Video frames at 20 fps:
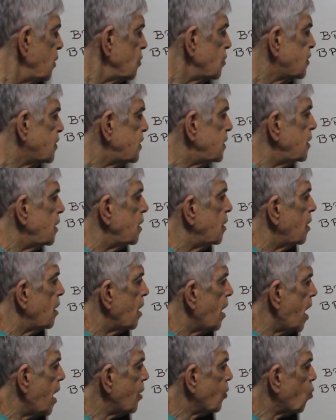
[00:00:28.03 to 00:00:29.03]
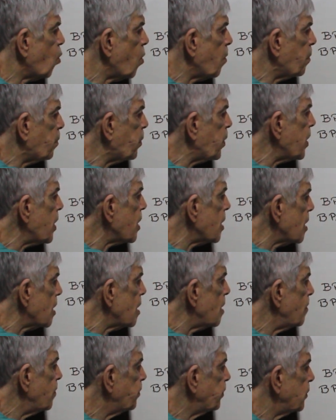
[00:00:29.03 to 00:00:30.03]
you see, I
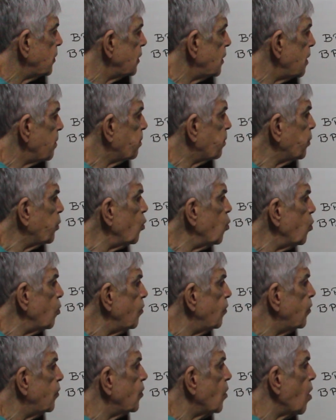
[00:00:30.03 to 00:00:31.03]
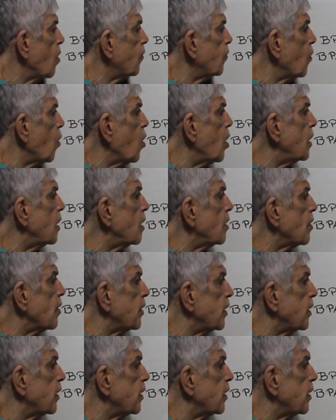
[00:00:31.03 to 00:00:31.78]
compare the proof of Euler